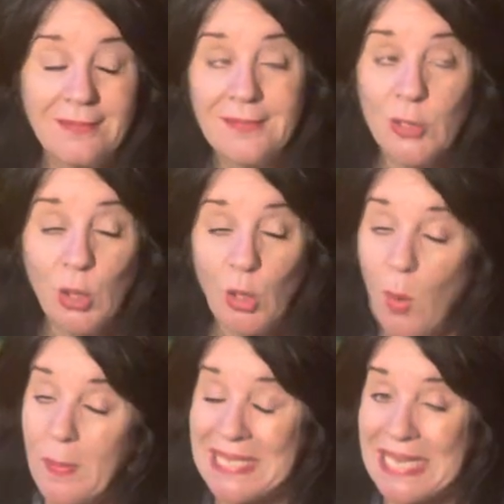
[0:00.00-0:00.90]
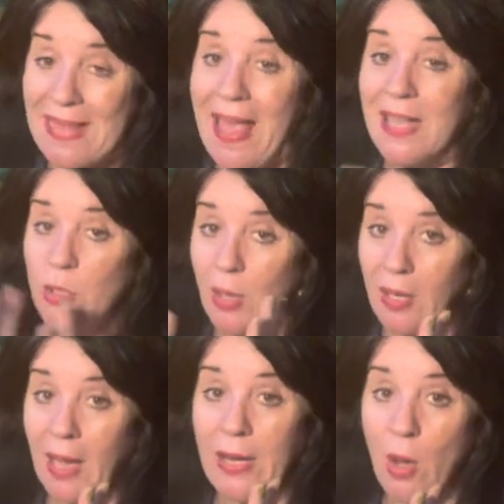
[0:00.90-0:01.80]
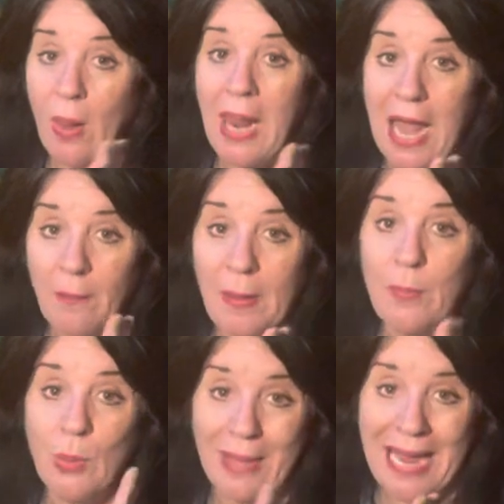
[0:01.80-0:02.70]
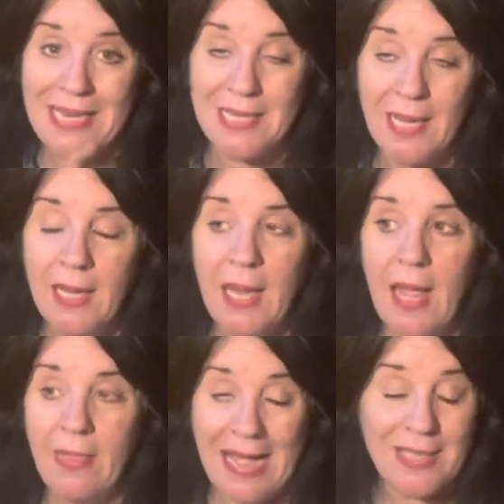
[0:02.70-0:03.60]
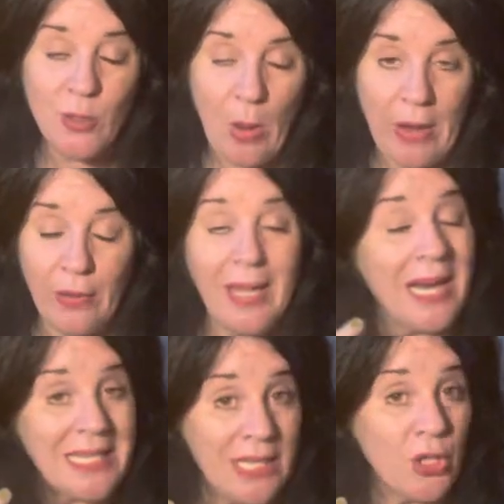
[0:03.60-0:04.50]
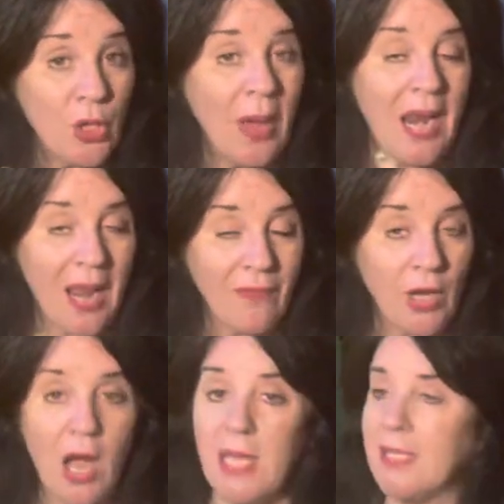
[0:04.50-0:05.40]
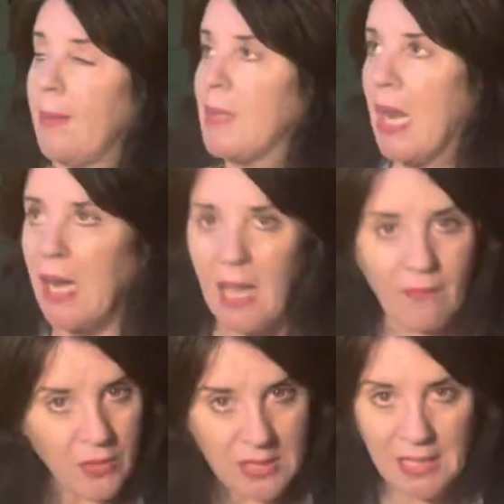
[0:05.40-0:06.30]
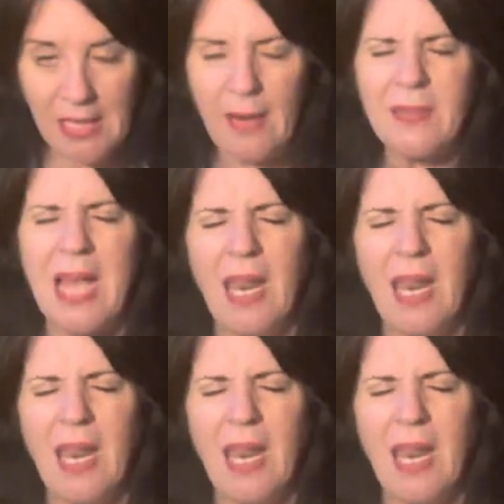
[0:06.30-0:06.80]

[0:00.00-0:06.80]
so you won't be seeing that. So I know a lot of people liked that sweater. And I did too. I love the concept. I love the sleeves. I